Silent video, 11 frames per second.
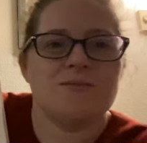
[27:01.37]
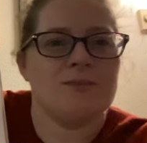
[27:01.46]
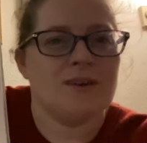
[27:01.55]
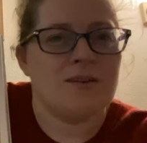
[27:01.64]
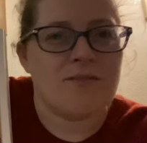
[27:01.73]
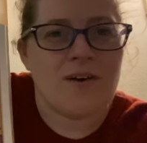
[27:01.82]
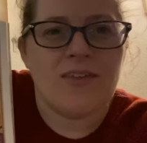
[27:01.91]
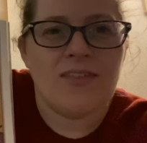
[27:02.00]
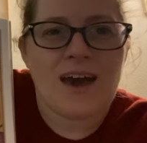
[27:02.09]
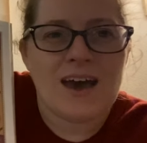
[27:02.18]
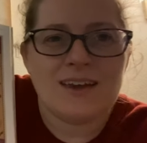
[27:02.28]
me of all
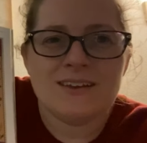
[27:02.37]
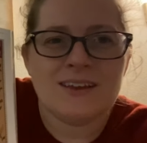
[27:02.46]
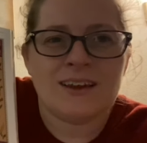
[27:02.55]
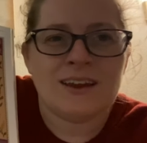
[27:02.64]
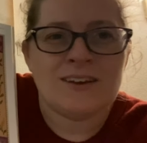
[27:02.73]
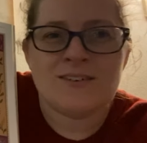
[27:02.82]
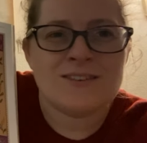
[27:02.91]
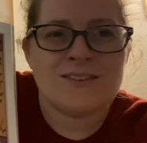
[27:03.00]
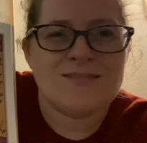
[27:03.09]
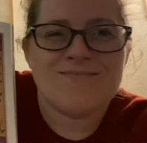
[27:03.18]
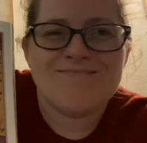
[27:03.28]
that. And I
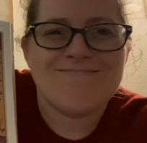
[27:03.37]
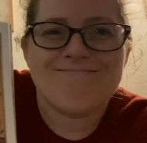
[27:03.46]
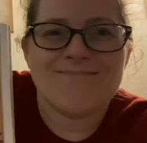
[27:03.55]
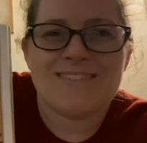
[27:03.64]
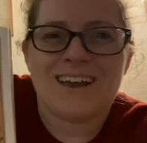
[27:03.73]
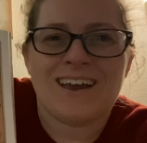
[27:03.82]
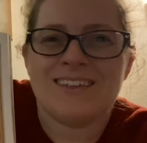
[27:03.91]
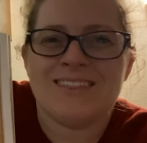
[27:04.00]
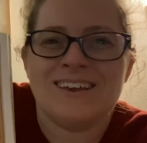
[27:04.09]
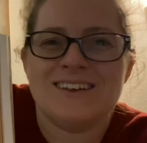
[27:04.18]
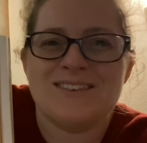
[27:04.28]

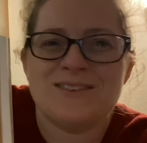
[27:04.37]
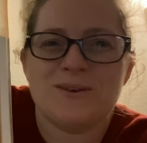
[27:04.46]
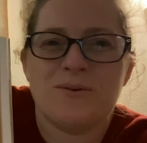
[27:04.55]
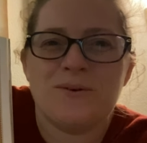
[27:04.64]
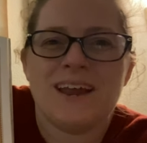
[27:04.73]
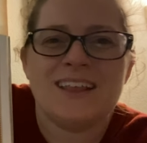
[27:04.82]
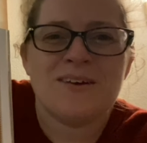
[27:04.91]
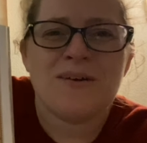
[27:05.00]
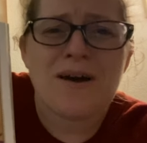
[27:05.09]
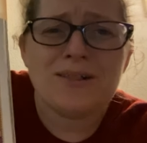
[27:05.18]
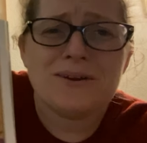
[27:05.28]
think it's so great. And the
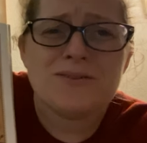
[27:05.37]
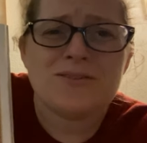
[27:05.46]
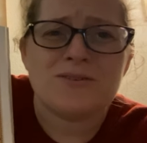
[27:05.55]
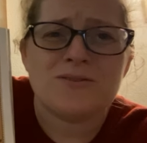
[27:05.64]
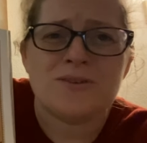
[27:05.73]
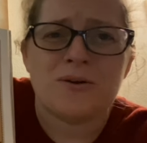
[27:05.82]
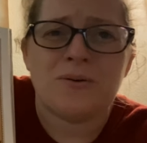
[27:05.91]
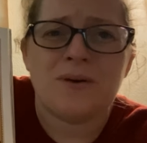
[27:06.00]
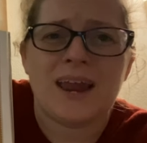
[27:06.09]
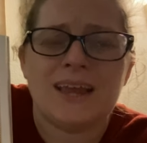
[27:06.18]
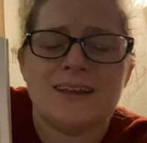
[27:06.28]
colors are so
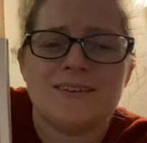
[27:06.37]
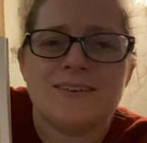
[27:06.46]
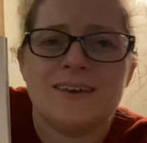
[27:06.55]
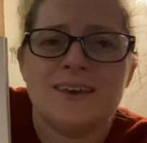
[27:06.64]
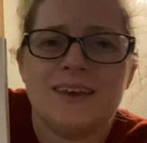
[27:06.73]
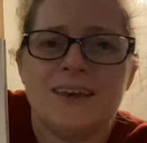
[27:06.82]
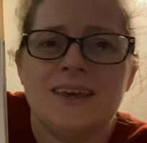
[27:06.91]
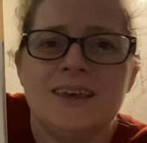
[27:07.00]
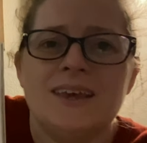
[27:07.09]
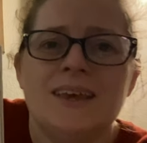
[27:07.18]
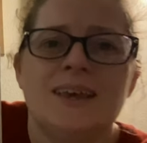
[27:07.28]
great.
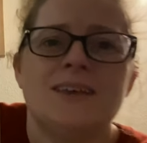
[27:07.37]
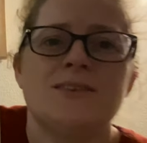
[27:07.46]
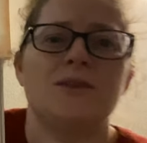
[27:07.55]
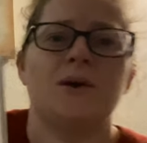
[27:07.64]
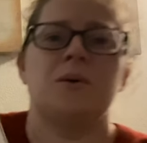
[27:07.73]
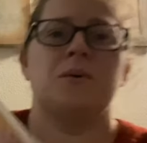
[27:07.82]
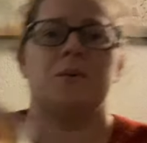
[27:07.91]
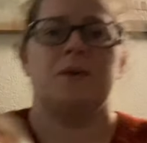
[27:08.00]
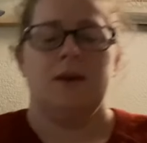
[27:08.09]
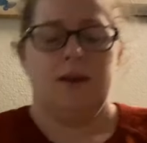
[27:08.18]
So